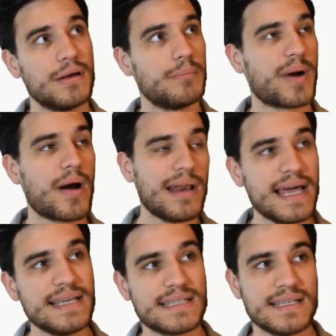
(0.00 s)

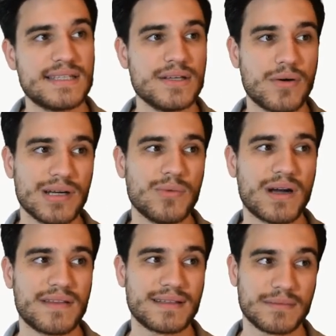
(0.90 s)
Paralyze is the only
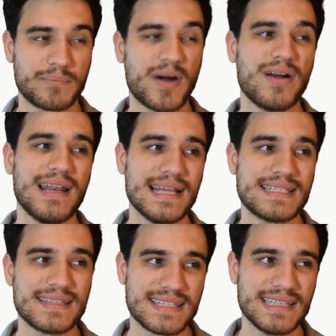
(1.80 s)
one that
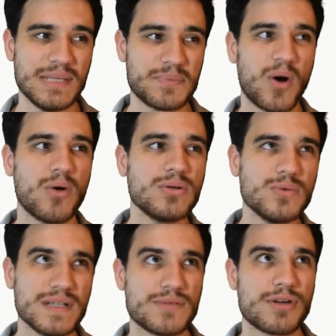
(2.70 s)
Paralyze and Sleep
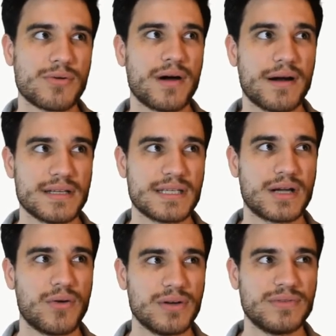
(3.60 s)
always requires a
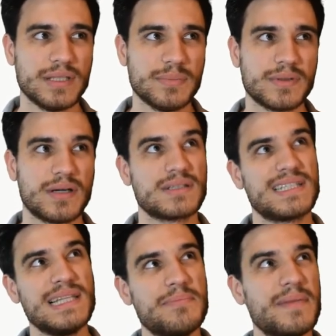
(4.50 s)
coin flip. Our
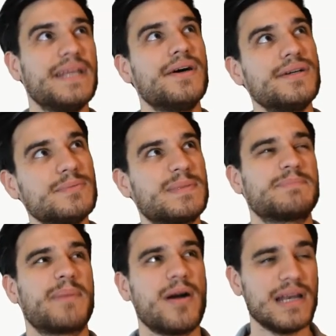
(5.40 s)
Sleep may not,
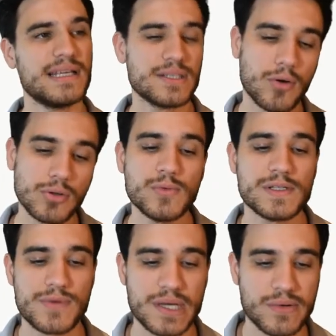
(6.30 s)
but Paralyze
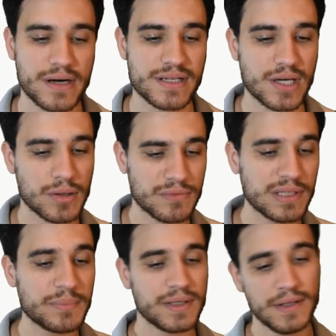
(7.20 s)
always requires a coin
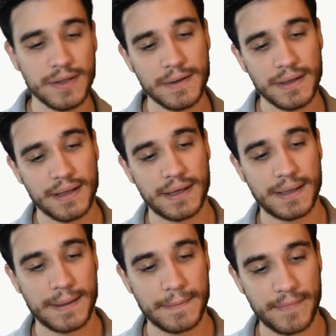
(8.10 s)
flip.
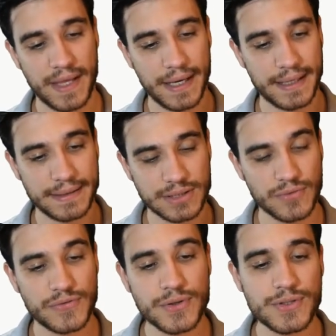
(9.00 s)
And
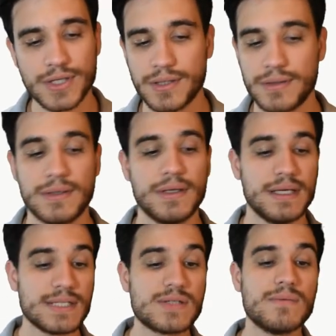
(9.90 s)
Confusion
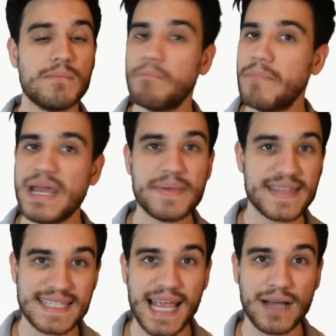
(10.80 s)
is maybe
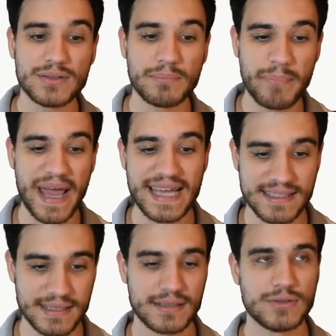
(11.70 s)
the second
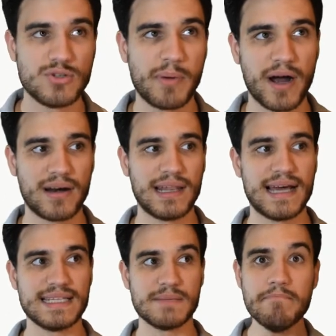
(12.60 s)
best to
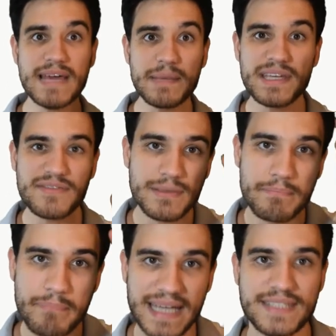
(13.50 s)
Paralyze, maybe
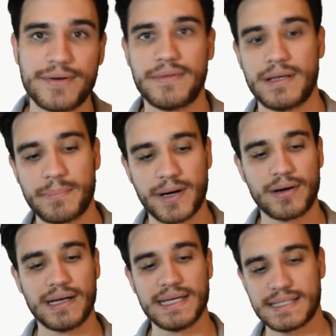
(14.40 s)
even better than
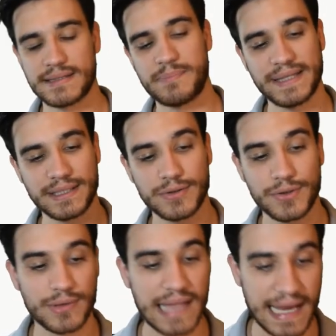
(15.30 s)
Paralyze, depending on
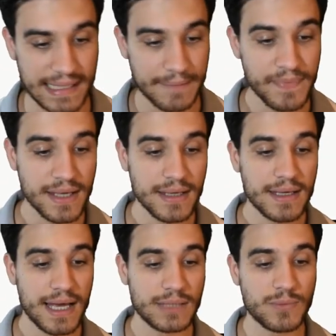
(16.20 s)
your luck.
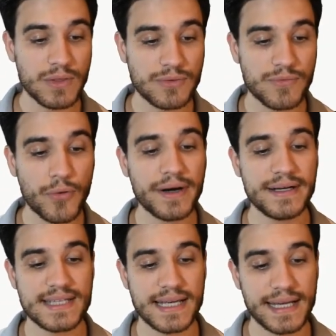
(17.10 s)
And with 4
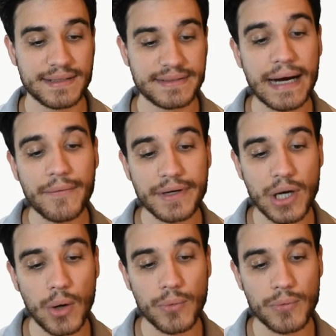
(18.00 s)
energy again, Tower
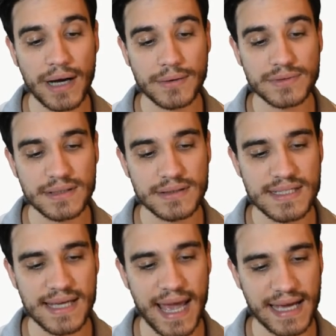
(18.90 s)
Go Round
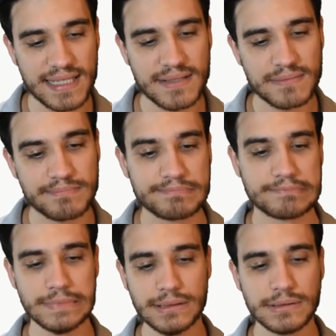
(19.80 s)
GX.
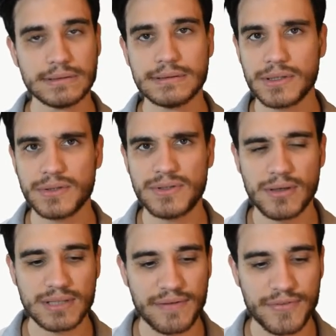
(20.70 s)
Could
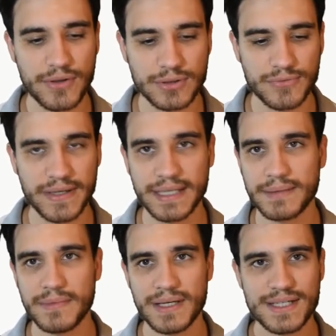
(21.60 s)
not have thought of
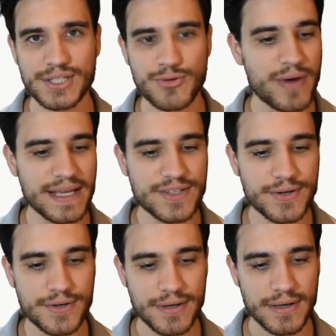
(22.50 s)
a
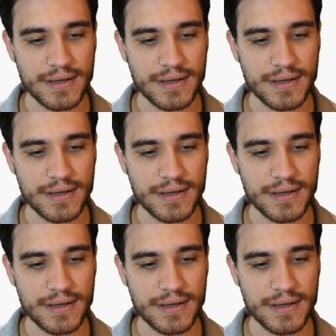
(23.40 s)
stranger